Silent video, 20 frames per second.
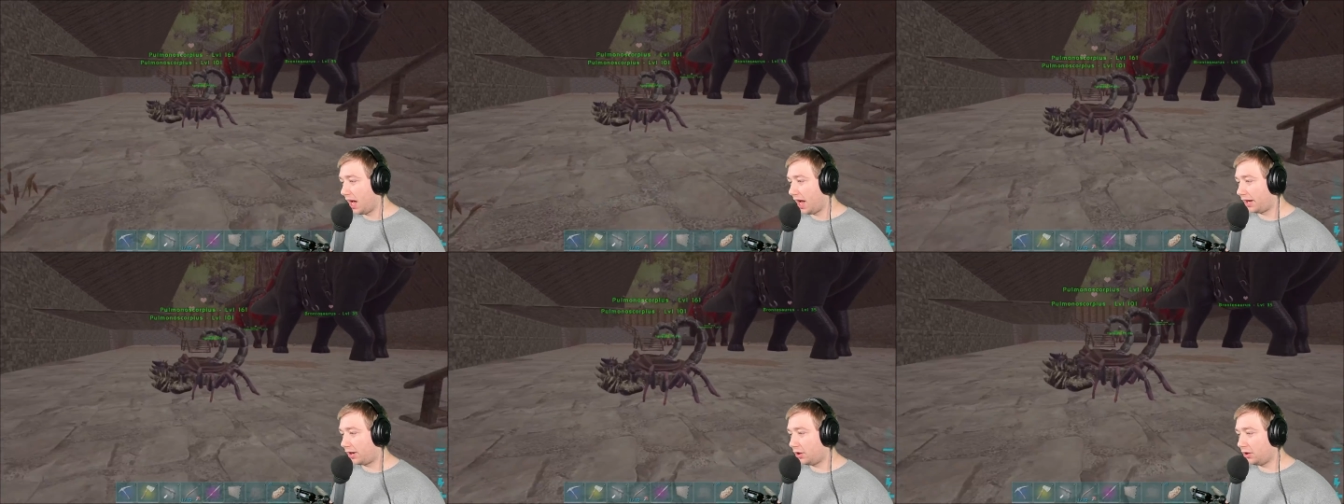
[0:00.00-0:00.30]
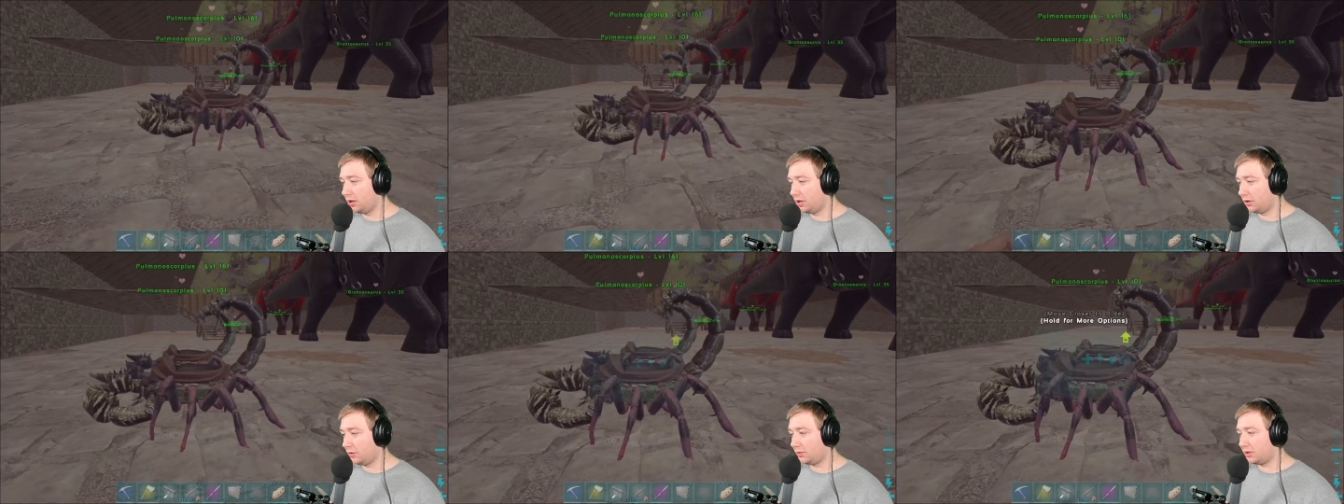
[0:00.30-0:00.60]
I
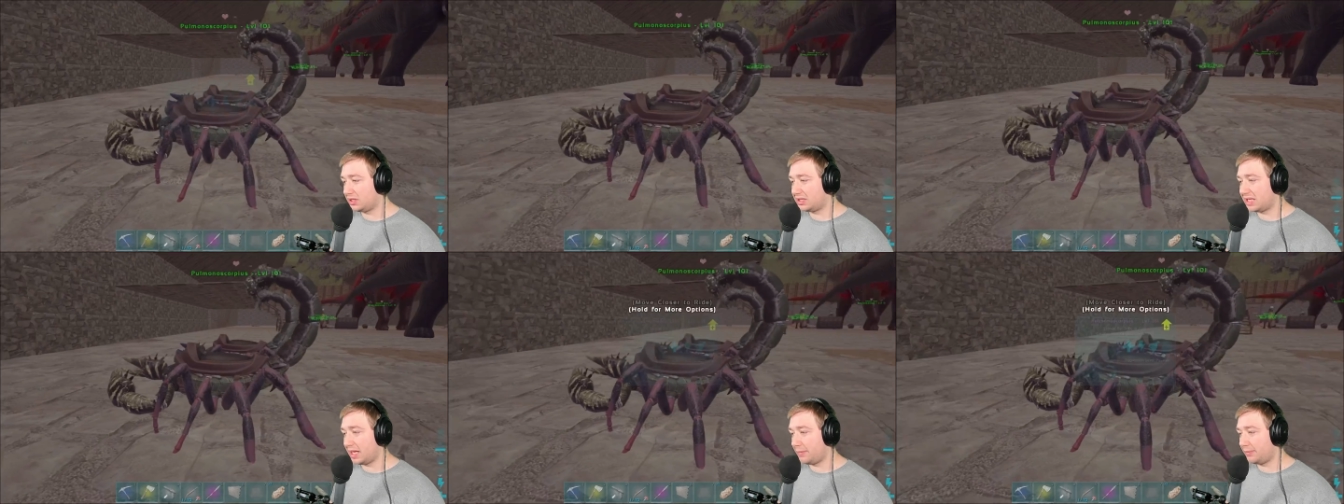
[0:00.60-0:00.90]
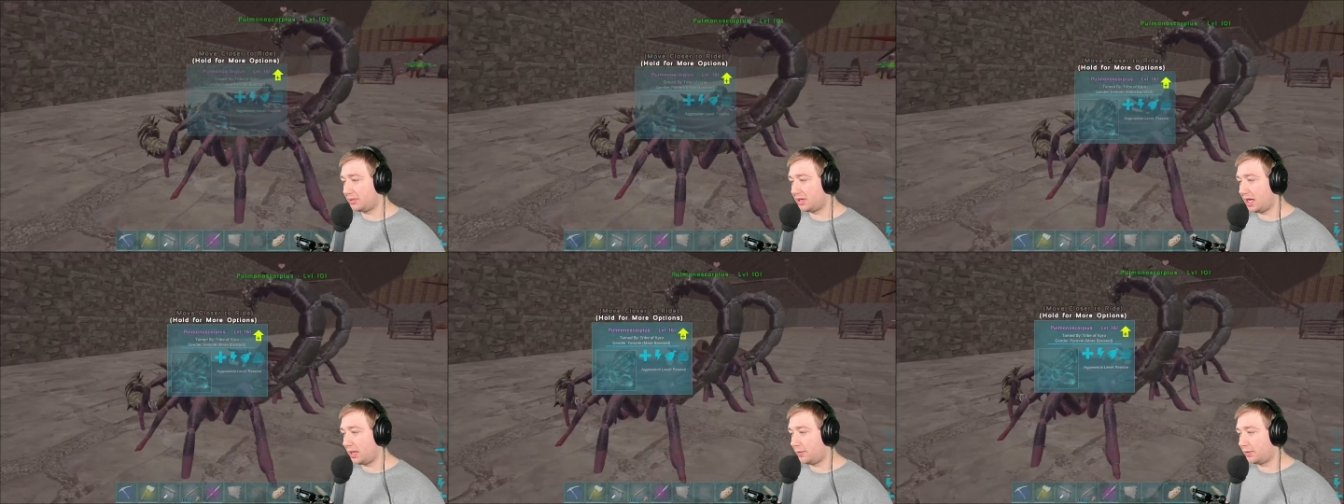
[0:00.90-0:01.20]
couldn't do the
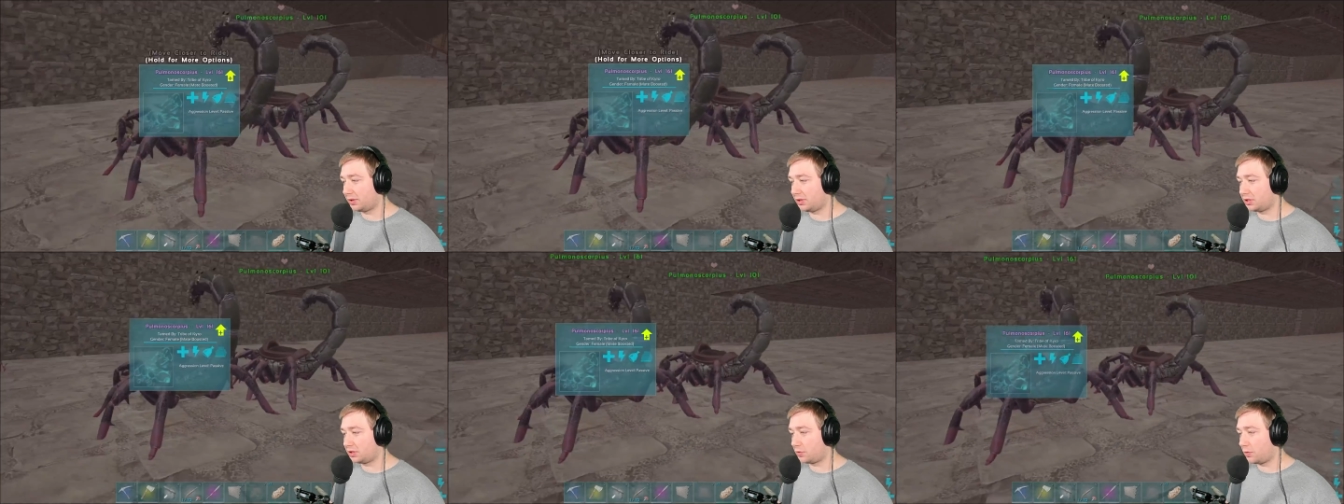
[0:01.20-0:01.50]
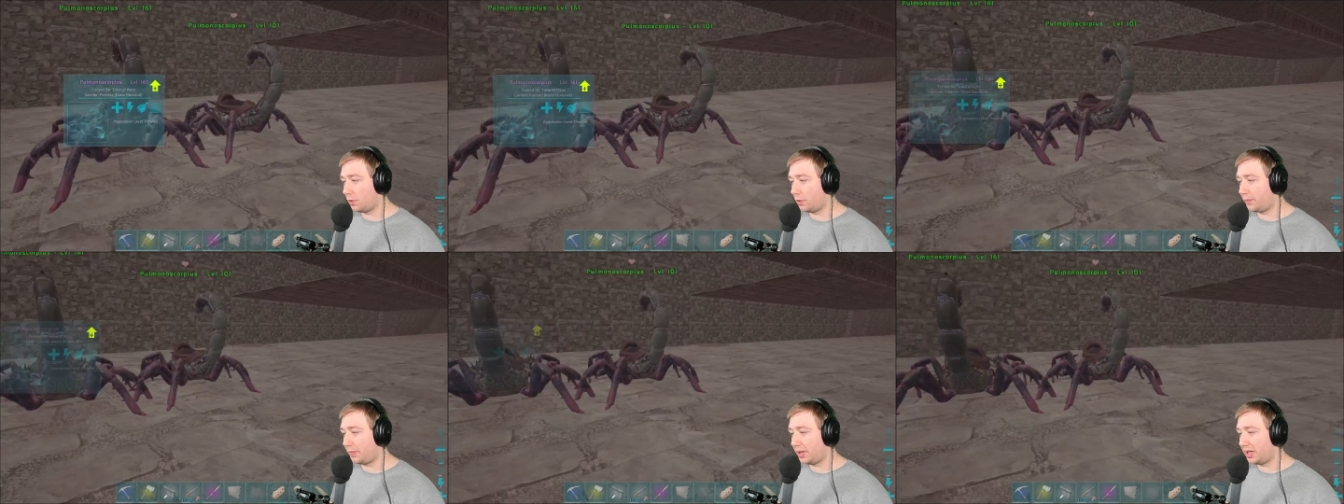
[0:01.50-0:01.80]
same thing with the
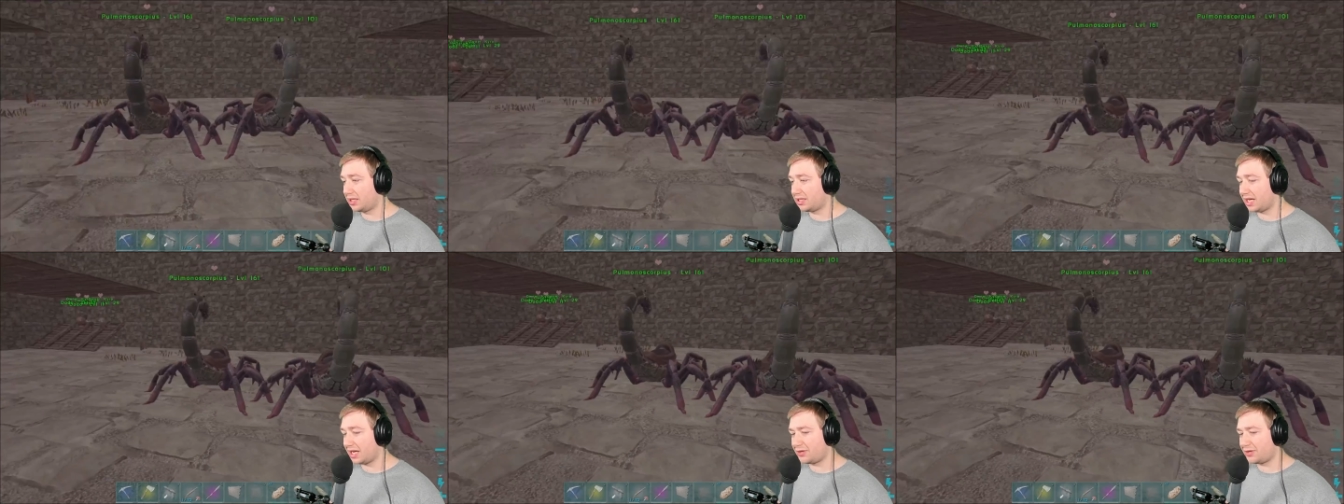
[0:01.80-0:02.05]
scorpions.